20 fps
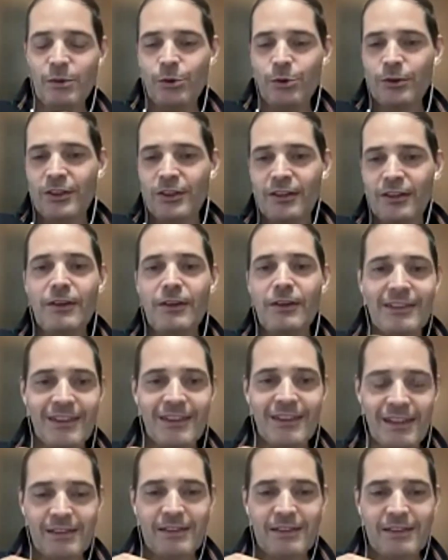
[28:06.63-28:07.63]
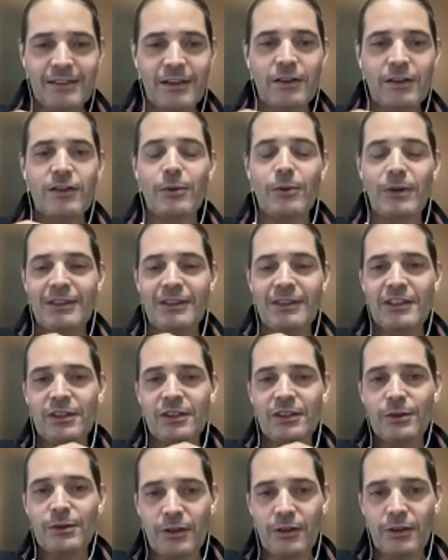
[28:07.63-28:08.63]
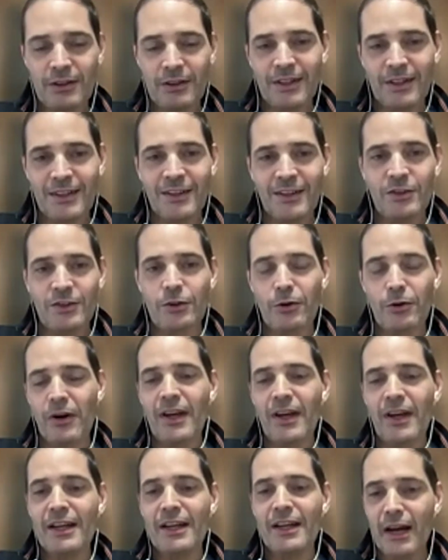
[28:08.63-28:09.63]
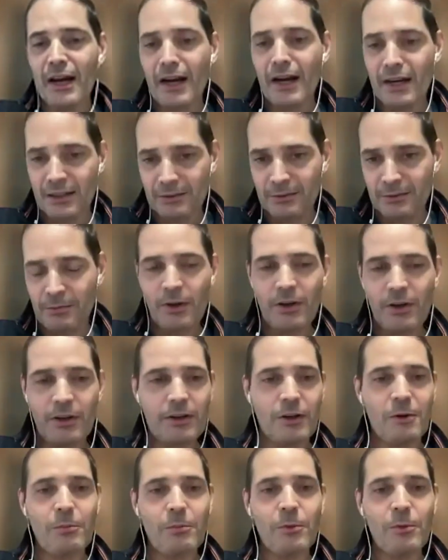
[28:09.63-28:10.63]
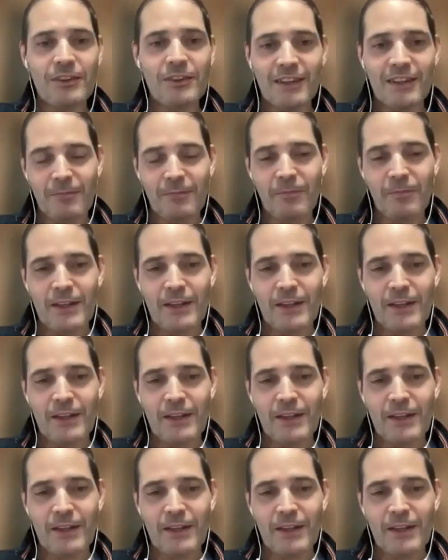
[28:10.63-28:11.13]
you can't validate correctly your AI model.